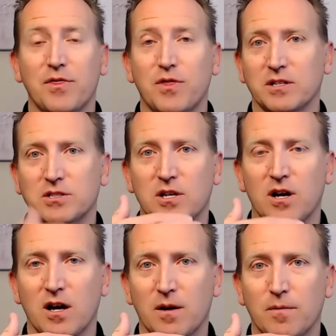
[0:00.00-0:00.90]
things
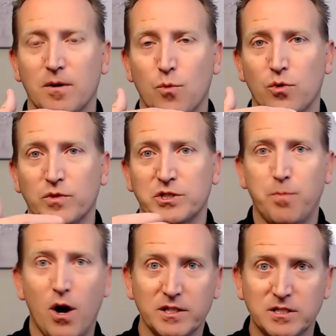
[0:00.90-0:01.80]
more
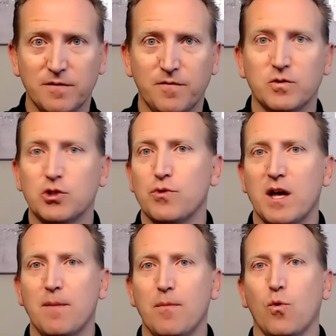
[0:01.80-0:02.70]
responsive to
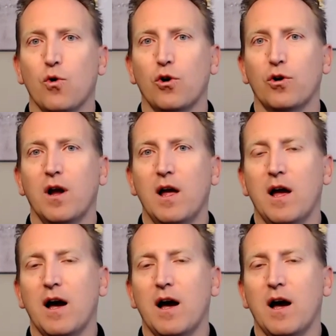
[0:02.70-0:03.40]
them, or